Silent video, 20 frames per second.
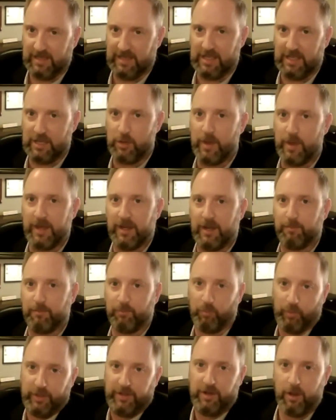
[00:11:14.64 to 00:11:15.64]
you end up
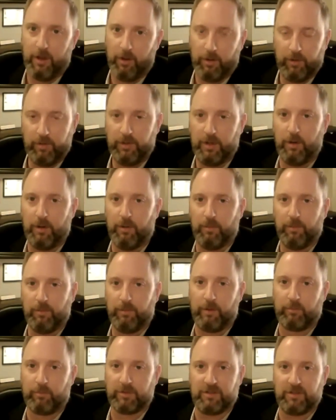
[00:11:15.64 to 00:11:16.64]
with no
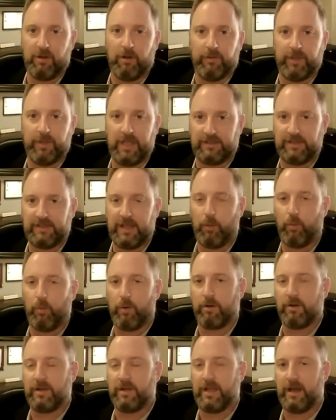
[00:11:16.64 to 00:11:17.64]
result. That's that
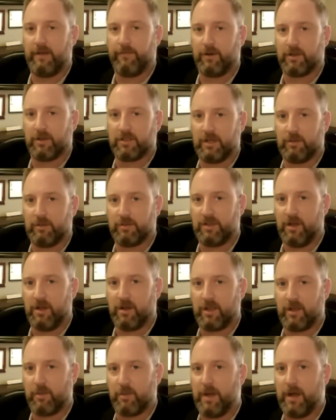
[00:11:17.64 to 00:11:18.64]
watered down version I was
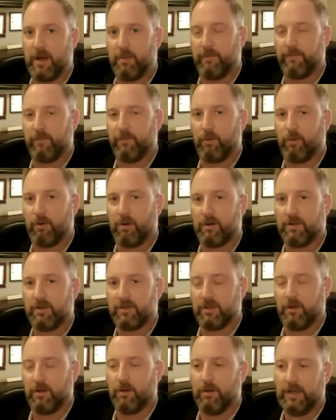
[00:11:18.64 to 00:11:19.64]
talking about before.
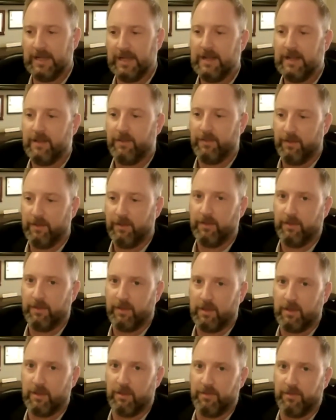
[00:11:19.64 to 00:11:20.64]
So
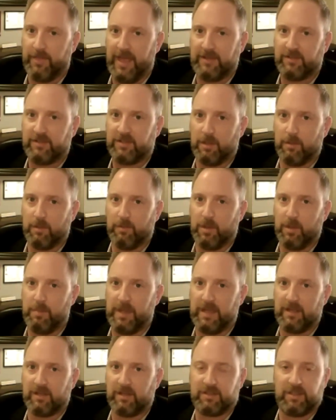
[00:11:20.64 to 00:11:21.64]
that's the
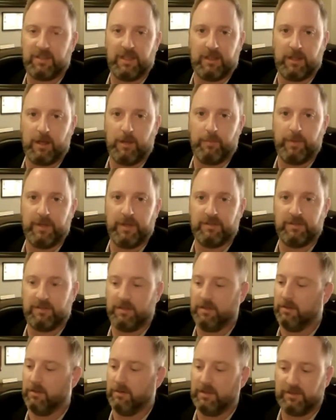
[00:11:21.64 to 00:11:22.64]
biggest thing companies
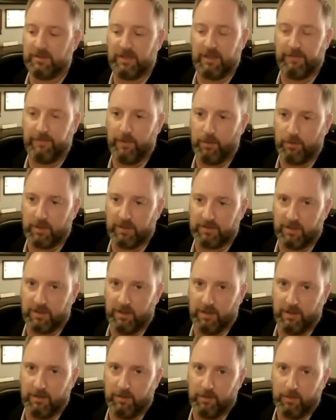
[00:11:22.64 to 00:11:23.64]
do, is they focus
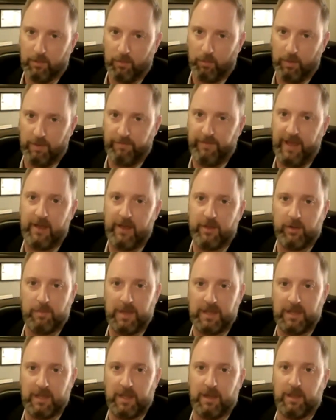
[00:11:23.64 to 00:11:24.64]
on, what value am
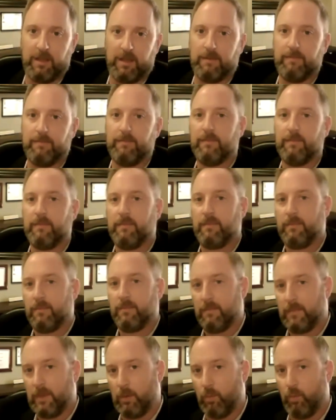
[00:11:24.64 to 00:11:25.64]
I getting?
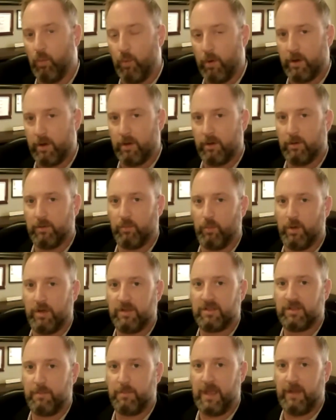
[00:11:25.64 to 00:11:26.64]
What
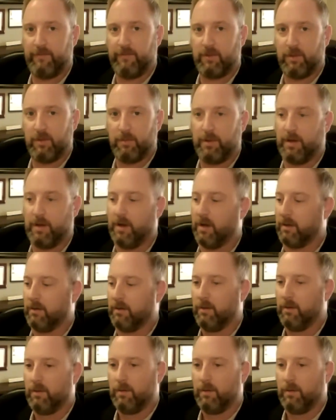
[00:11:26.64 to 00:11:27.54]
is the bang for the buck?